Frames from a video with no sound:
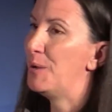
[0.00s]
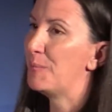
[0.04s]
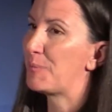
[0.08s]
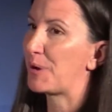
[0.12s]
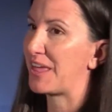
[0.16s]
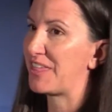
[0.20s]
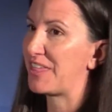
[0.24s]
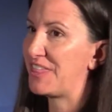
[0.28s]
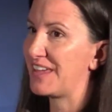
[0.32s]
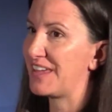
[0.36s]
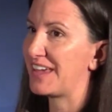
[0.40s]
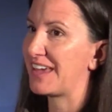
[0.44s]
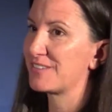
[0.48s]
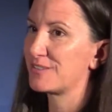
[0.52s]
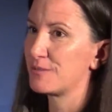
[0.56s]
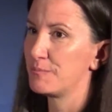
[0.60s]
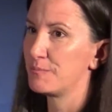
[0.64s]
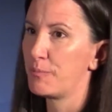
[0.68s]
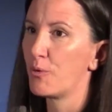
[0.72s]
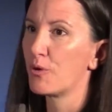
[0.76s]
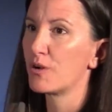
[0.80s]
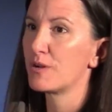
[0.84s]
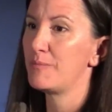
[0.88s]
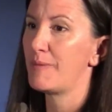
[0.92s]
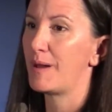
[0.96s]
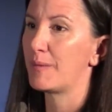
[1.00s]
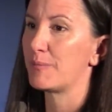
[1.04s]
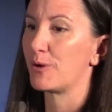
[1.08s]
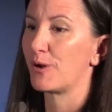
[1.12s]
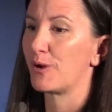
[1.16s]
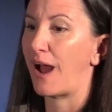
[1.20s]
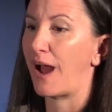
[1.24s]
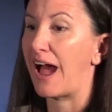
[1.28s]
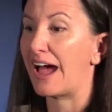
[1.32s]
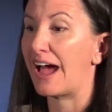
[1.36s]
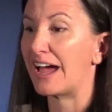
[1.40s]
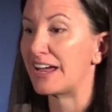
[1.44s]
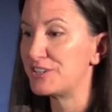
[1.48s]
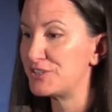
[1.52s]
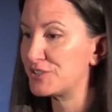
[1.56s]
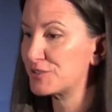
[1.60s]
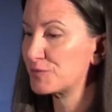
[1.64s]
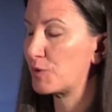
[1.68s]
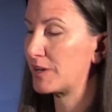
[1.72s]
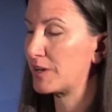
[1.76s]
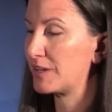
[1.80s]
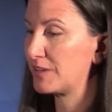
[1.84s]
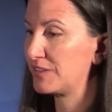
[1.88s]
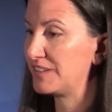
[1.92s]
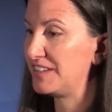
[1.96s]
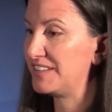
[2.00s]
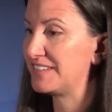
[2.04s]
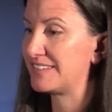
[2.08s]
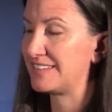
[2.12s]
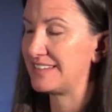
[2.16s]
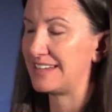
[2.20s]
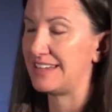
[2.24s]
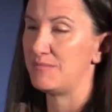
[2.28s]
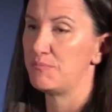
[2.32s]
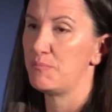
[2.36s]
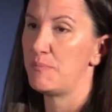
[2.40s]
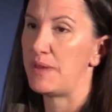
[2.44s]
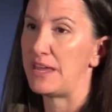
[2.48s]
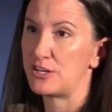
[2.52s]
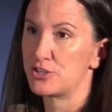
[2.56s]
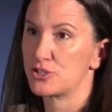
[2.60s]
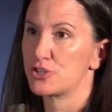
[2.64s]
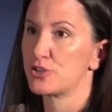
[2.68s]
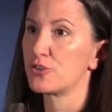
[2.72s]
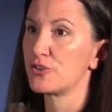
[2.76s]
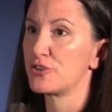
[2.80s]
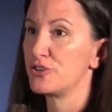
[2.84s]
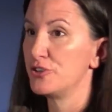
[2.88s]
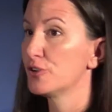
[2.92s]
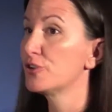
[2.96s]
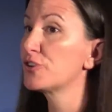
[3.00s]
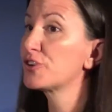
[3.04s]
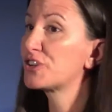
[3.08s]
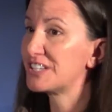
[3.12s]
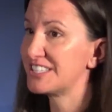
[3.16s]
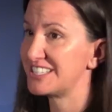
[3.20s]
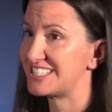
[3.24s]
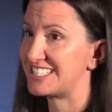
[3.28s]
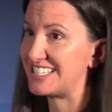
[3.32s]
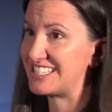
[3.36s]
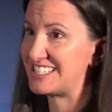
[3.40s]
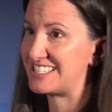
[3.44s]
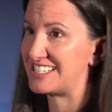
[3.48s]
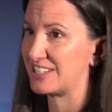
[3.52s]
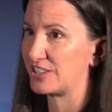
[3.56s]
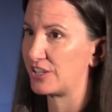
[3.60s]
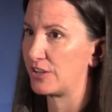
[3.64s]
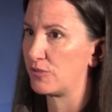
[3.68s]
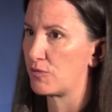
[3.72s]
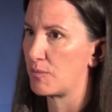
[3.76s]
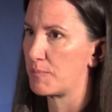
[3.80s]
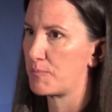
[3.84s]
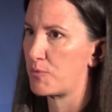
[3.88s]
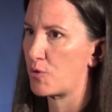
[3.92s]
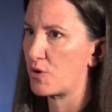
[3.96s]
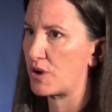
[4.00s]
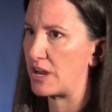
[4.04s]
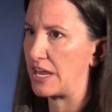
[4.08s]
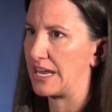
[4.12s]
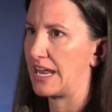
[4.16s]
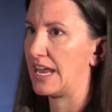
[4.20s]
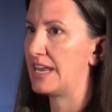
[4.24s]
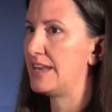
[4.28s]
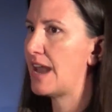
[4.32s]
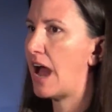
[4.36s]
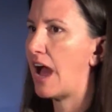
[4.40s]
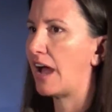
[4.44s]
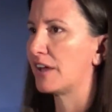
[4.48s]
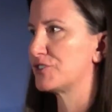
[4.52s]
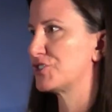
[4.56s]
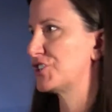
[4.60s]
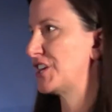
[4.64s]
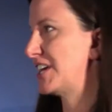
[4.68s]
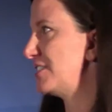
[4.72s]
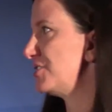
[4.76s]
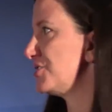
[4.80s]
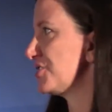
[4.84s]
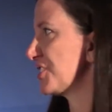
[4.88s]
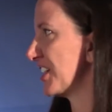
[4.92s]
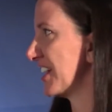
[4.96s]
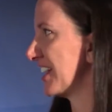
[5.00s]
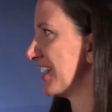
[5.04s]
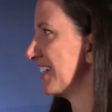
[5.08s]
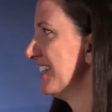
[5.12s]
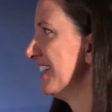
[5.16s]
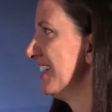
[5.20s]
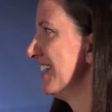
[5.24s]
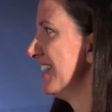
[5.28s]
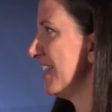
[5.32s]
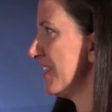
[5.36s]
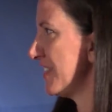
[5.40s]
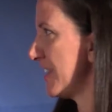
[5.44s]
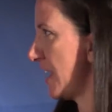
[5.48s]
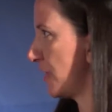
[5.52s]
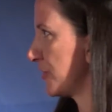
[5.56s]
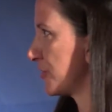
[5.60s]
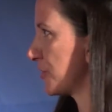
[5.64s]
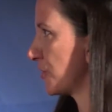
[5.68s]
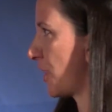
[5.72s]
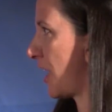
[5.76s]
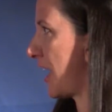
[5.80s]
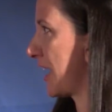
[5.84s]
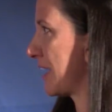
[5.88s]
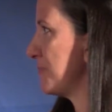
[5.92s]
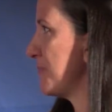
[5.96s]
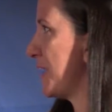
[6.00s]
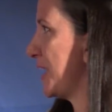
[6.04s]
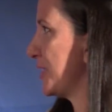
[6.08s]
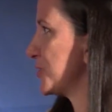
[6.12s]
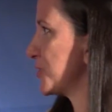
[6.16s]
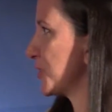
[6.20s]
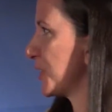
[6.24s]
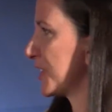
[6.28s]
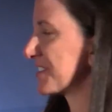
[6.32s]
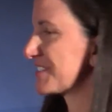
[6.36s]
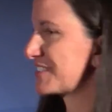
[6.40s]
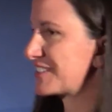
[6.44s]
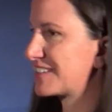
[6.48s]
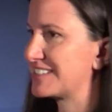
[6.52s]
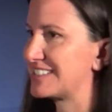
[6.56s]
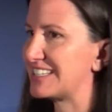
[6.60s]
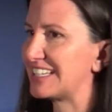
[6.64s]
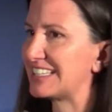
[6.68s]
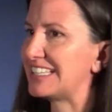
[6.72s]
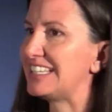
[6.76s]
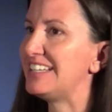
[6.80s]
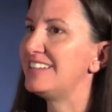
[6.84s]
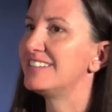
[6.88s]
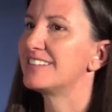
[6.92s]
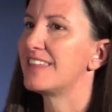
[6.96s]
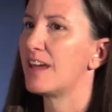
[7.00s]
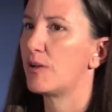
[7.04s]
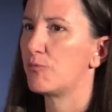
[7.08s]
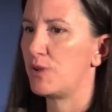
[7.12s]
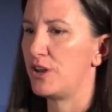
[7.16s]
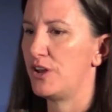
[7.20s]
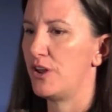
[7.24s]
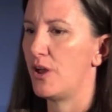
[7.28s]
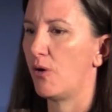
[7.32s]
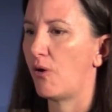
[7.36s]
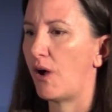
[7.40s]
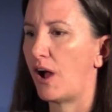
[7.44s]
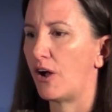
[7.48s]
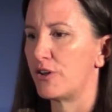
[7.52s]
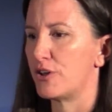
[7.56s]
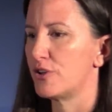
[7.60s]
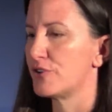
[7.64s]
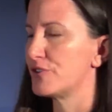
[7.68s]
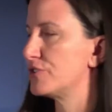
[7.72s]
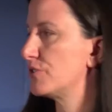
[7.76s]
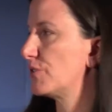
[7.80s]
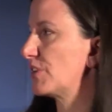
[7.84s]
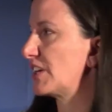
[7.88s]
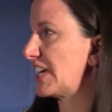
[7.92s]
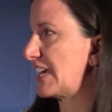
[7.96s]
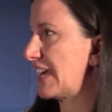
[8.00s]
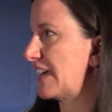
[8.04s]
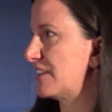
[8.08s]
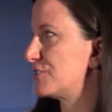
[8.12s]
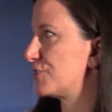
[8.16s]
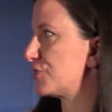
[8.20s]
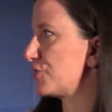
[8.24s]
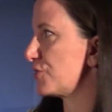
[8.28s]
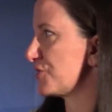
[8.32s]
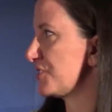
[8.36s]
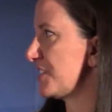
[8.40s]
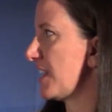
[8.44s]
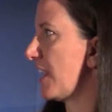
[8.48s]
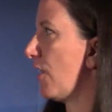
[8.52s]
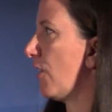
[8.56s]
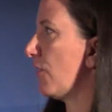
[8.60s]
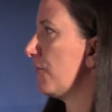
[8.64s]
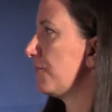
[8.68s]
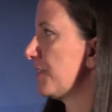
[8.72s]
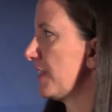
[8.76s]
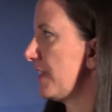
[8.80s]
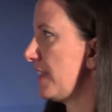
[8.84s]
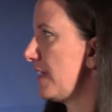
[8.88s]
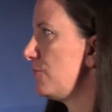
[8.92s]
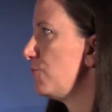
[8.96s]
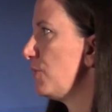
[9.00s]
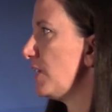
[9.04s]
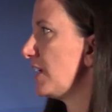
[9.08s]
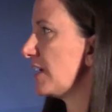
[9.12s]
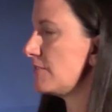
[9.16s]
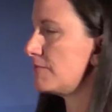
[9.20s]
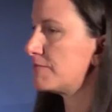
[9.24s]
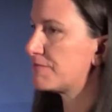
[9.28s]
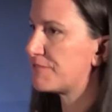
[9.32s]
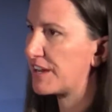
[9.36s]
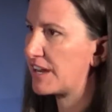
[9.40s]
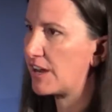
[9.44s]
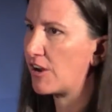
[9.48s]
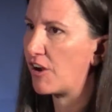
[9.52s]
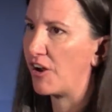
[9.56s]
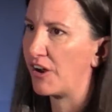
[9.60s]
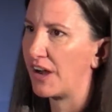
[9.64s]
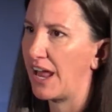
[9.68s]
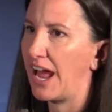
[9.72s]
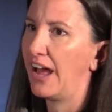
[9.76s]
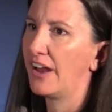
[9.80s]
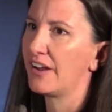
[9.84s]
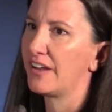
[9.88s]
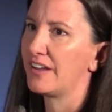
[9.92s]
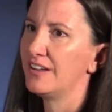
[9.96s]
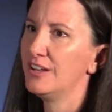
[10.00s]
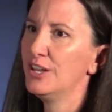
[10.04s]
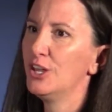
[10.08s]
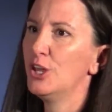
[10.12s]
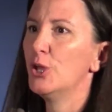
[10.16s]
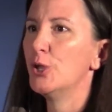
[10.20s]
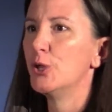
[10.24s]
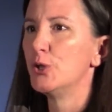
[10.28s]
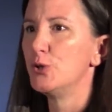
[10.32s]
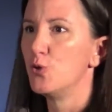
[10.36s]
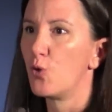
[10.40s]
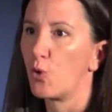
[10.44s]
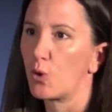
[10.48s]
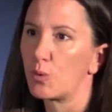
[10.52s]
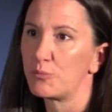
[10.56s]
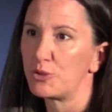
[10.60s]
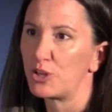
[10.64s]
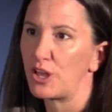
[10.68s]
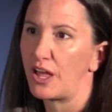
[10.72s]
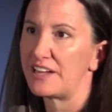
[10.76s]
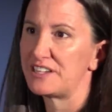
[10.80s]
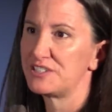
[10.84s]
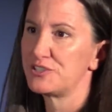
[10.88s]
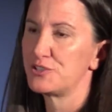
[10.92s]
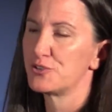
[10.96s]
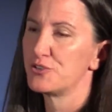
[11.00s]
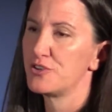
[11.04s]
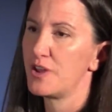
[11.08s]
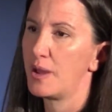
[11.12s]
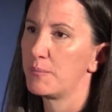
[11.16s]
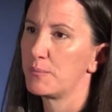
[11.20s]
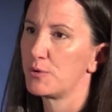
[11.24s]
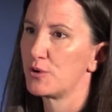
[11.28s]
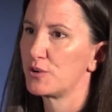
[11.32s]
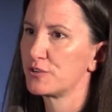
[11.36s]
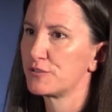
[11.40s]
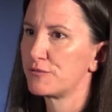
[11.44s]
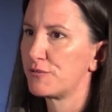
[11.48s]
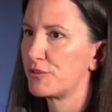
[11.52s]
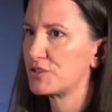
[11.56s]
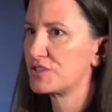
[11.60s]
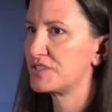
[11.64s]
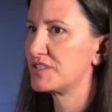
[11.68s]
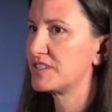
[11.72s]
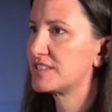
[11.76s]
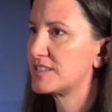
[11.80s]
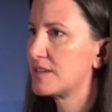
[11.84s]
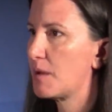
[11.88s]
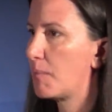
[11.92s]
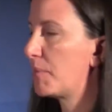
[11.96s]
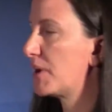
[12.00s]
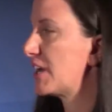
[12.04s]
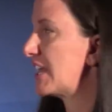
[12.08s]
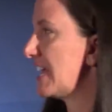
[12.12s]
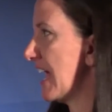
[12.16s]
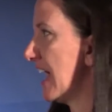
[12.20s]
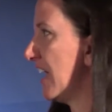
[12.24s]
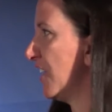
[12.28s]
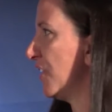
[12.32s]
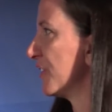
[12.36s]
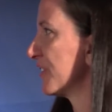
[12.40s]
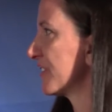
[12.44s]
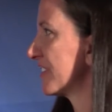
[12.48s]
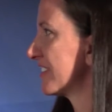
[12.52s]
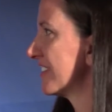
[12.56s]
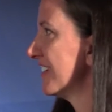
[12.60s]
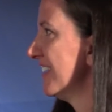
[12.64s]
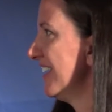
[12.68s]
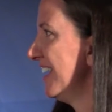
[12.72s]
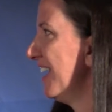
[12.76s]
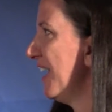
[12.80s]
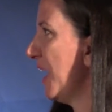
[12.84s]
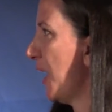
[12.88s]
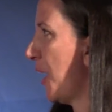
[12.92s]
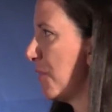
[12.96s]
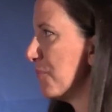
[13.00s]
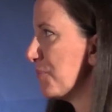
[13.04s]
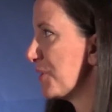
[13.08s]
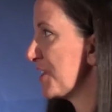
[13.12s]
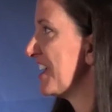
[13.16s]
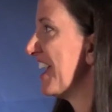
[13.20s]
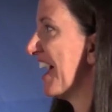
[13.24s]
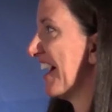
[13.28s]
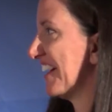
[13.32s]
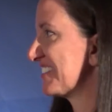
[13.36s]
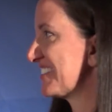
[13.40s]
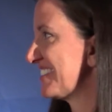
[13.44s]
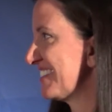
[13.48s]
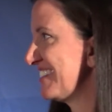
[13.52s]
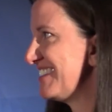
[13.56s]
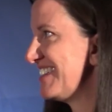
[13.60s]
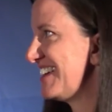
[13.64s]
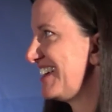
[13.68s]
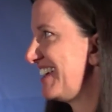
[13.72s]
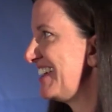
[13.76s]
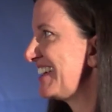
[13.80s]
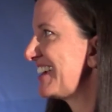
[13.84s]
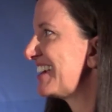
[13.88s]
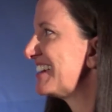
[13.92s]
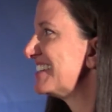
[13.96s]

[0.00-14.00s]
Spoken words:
But I think as a board member, I just want to at least make sure you're consistently reporting and not changing the underlying metrics, because at least then we know how you're doing against yourself, and then we can figure out how to normalize your numbers versus somebody else. But yes, the